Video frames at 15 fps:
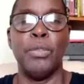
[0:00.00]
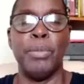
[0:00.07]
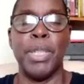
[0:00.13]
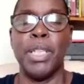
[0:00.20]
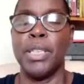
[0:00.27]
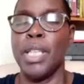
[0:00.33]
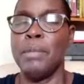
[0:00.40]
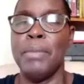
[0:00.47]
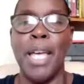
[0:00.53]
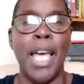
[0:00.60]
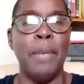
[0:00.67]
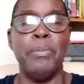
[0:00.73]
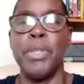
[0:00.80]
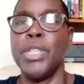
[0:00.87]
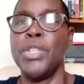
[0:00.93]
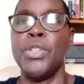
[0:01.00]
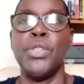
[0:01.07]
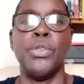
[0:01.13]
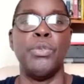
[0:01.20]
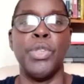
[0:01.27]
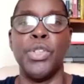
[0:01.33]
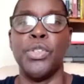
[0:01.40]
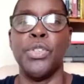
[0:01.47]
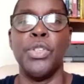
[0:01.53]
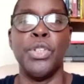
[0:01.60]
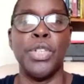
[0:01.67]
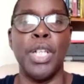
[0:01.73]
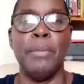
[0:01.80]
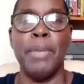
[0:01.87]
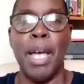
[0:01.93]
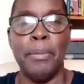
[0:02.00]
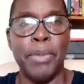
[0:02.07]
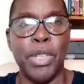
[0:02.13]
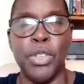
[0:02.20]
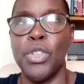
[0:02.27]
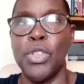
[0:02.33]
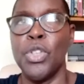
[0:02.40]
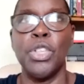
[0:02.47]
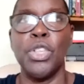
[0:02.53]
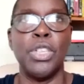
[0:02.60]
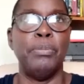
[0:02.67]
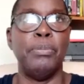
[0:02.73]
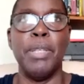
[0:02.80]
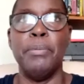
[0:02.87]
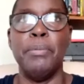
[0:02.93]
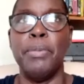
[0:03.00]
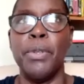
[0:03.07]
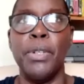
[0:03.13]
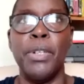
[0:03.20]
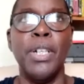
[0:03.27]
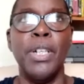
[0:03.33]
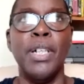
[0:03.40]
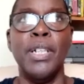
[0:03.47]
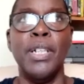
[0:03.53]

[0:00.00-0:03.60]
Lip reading: because I'm happy to research. I'm happy to talk to people.